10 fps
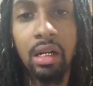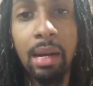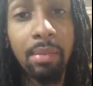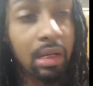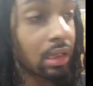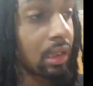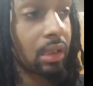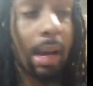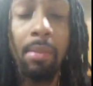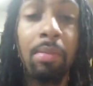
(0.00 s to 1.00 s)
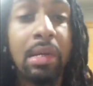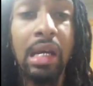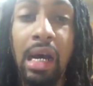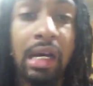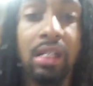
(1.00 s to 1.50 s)
I mean, I'm gonna be
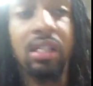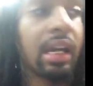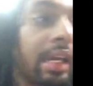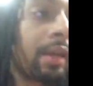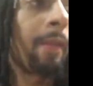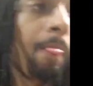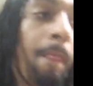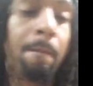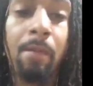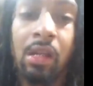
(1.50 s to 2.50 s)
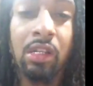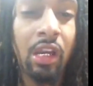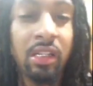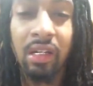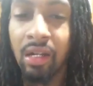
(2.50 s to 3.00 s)
honest. Like,
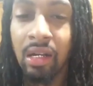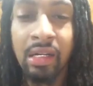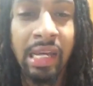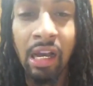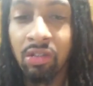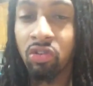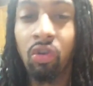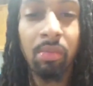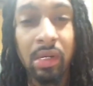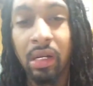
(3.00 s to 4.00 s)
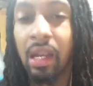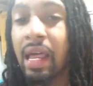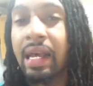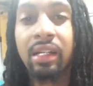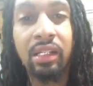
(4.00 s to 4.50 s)
y'all taught me a
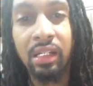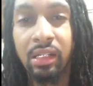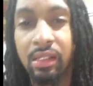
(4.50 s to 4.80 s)
lot of things.